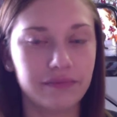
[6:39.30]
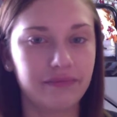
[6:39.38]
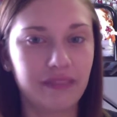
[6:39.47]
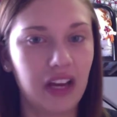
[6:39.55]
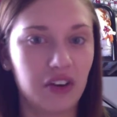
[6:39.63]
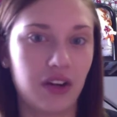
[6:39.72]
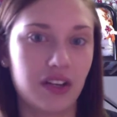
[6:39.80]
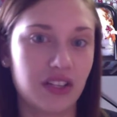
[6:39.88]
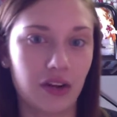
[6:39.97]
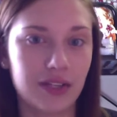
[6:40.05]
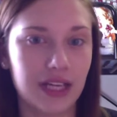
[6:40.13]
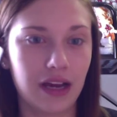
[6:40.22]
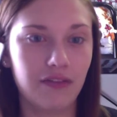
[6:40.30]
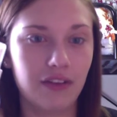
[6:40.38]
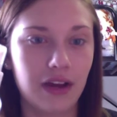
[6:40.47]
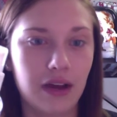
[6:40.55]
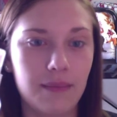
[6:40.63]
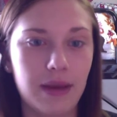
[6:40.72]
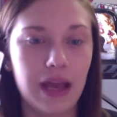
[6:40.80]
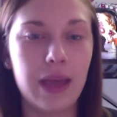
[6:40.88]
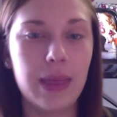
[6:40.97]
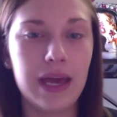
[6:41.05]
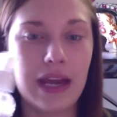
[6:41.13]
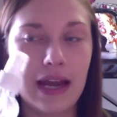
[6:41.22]
don't know, I just always have.
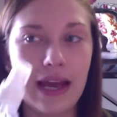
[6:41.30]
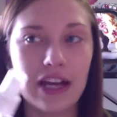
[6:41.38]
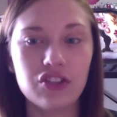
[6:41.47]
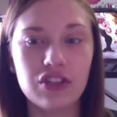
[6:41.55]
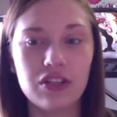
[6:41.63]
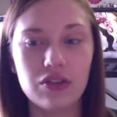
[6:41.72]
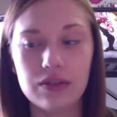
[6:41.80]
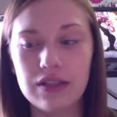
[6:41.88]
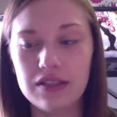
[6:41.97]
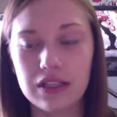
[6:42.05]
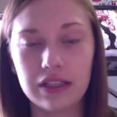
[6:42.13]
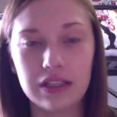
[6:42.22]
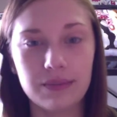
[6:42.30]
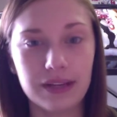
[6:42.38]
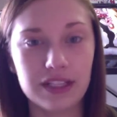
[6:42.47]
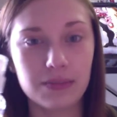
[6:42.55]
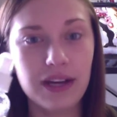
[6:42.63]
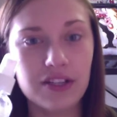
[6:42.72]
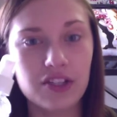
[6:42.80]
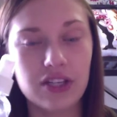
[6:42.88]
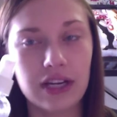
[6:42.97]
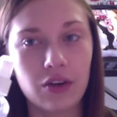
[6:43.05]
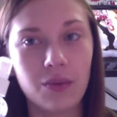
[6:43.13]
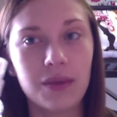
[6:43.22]
And then I actually use this to clean my sponge, and
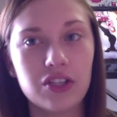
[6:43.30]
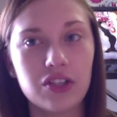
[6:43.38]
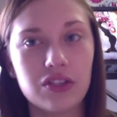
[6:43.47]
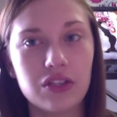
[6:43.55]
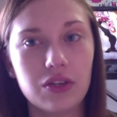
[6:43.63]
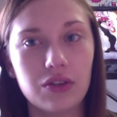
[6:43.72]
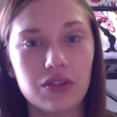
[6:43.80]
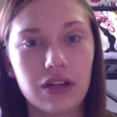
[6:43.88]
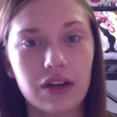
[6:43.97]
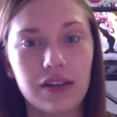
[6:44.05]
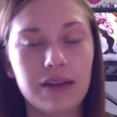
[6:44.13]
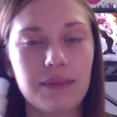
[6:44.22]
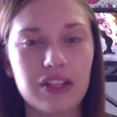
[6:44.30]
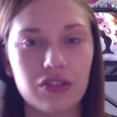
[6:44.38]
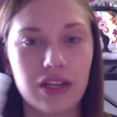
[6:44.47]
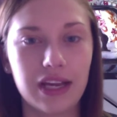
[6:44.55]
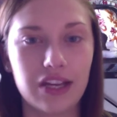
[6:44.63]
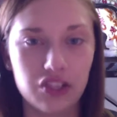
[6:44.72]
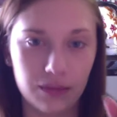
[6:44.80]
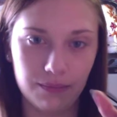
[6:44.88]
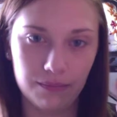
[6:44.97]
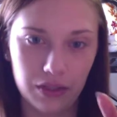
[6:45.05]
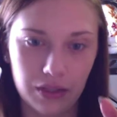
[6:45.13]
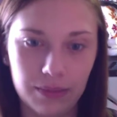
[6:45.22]
I normally just use, or like my Sonia Kashuk
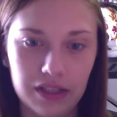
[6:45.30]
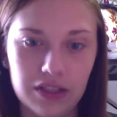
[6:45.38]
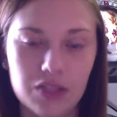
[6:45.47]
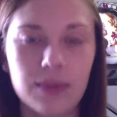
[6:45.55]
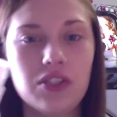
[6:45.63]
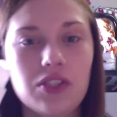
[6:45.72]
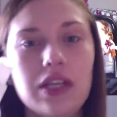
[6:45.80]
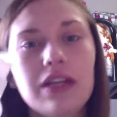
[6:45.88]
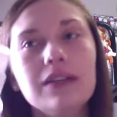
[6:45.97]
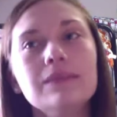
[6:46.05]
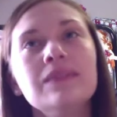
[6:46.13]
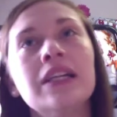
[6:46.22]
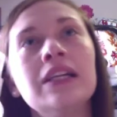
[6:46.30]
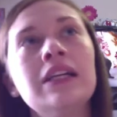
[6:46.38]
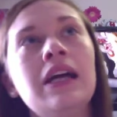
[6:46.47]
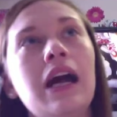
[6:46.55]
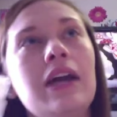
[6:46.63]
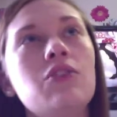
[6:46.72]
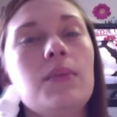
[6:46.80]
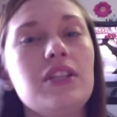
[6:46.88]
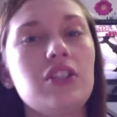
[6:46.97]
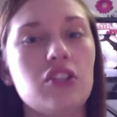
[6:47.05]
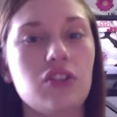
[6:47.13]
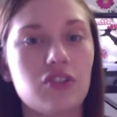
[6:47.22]
beauty blending sponge thing, I normally
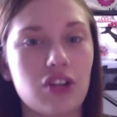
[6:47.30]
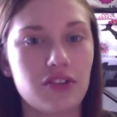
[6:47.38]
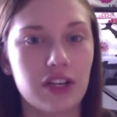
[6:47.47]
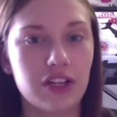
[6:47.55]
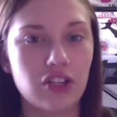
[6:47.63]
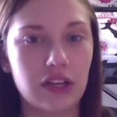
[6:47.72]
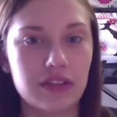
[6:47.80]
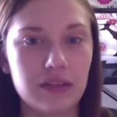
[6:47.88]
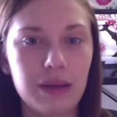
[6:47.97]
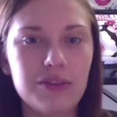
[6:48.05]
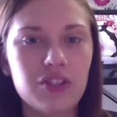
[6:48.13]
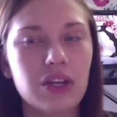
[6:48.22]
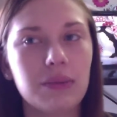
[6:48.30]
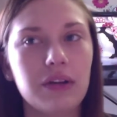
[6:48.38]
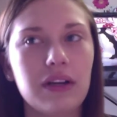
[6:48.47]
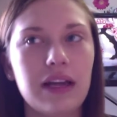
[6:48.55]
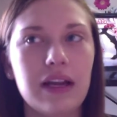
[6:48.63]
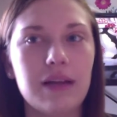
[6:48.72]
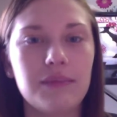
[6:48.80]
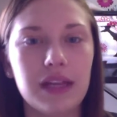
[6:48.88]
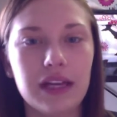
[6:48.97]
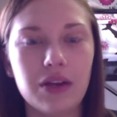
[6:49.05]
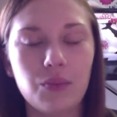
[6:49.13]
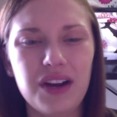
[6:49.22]
just use Johnson & Johnson baby shampoo, and I'm
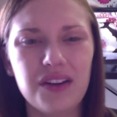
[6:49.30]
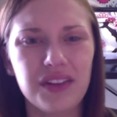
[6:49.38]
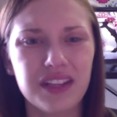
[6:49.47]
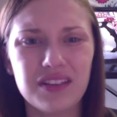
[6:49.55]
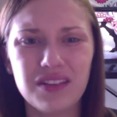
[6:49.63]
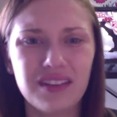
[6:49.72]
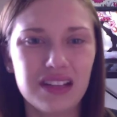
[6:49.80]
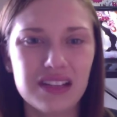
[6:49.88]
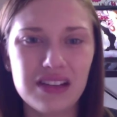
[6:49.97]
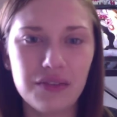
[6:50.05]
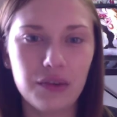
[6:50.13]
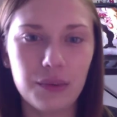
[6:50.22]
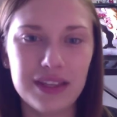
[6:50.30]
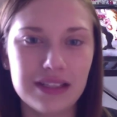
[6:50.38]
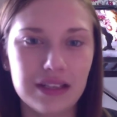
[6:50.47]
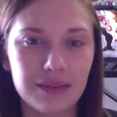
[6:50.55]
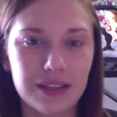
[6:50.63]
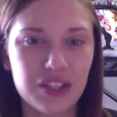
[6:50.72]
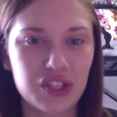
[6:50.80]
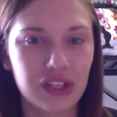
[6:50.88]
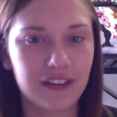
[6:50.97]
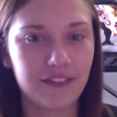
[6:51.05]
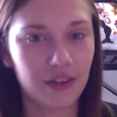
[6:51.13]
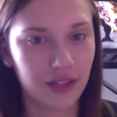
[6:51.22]
like, wow, like, you know, it doesn't ever really seem like there's a
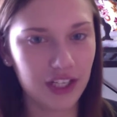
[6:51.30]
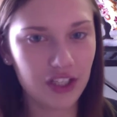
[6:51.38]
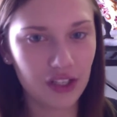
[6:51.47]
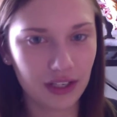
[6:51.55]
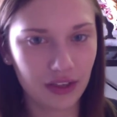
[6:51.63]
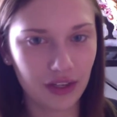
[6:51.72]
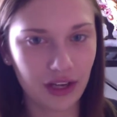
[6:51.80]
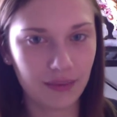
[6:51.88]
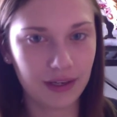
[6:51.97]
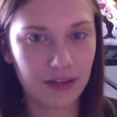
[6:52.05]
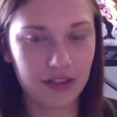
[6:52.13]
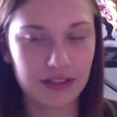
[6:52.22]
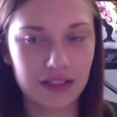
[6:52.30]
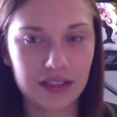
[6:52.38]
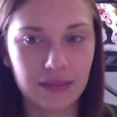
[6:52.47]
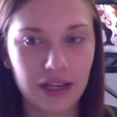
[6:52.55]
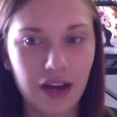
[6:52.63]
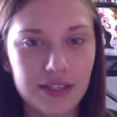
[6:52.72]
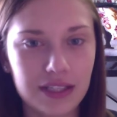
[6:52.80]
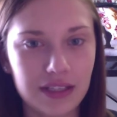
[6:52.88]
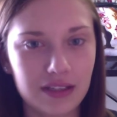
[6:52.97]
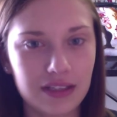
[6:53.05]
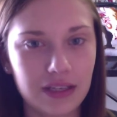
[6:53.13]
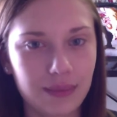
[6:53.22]
lot of foundation or anything coming out of this, because, I mean, obviously
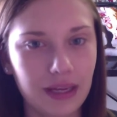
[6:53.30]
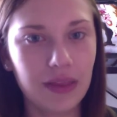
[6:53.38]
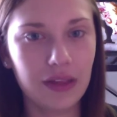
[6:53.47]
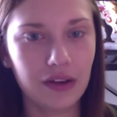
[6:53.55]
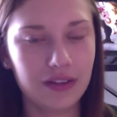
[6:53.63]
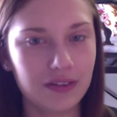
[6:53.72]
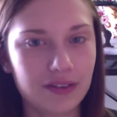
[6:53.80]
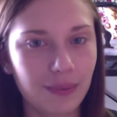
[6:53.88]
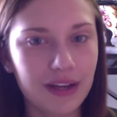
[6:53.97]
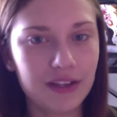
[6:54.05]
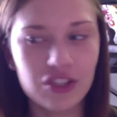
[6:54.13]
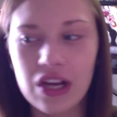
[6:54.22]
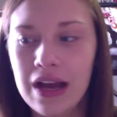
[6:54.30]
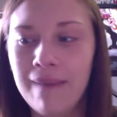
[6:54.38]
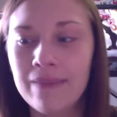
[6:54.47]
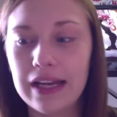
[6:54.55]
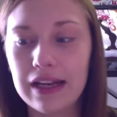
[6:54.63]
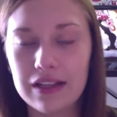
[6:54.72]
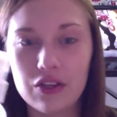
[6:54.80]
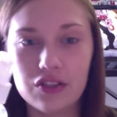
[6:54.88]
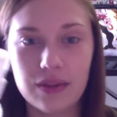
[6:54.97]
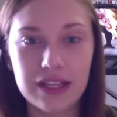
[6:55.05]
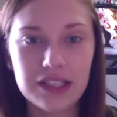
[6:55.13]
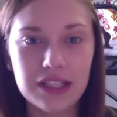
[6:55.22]
it's seeping in there, it's a sponge, and I
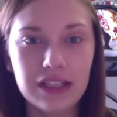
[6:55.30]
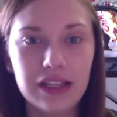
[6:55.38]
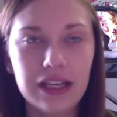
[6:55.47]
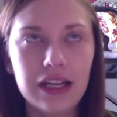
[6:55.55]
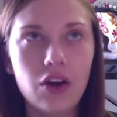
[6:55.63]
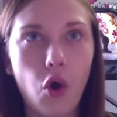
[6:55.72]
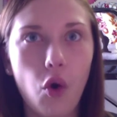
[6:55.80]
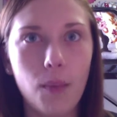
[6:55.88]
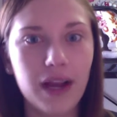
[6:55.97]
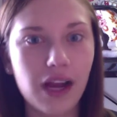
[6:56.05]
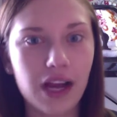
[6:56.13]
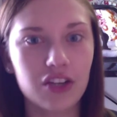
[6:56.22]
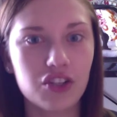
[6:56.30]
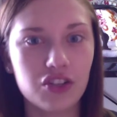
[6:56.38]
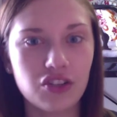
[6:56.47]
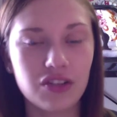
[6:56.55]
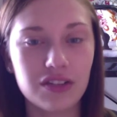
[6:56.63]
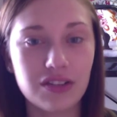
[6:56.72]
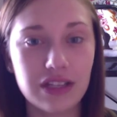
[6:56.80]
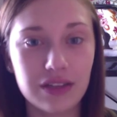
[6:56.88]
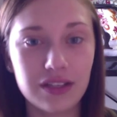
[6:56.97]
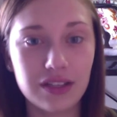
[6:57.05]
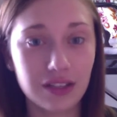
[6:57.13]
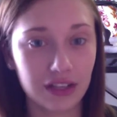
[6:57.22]
used this to clean it. Oh my gosh, you should have seen
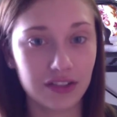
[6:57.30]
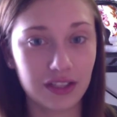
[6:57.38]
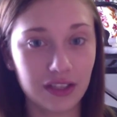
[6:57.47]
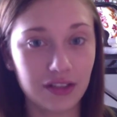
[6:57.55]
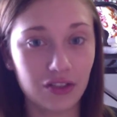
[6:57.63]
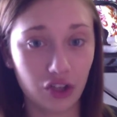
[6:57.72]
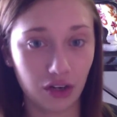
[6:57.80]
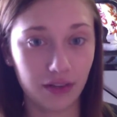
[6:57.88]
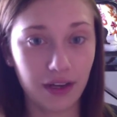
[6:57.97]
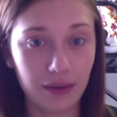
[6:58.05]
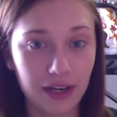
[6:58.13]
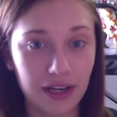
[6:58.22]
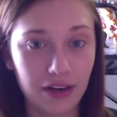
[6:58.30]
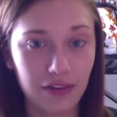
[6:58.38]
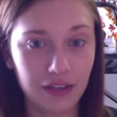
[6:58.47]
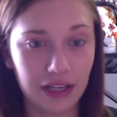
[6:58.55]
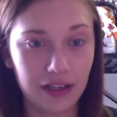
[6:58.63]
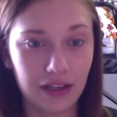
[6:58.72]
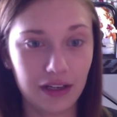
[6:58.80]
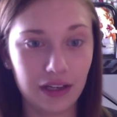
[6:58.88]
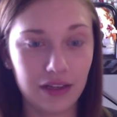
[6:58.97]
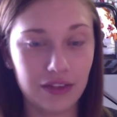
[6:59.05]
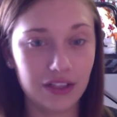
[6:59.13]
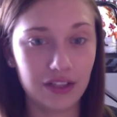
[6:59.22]
the disgusting junk that ran out of it.
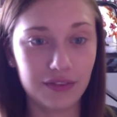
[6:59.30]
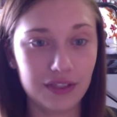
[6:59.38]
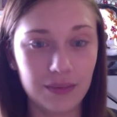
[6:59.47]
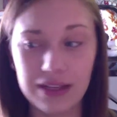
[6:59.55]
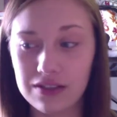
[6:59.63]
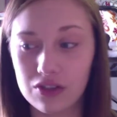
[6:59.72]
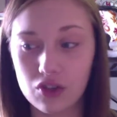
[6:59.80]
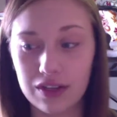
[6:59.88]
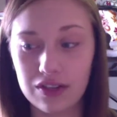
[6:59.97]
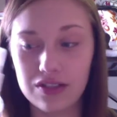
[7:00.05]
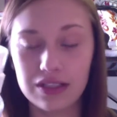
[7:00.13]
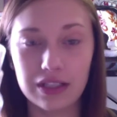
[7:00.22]
This stuff is amazing, so I use it to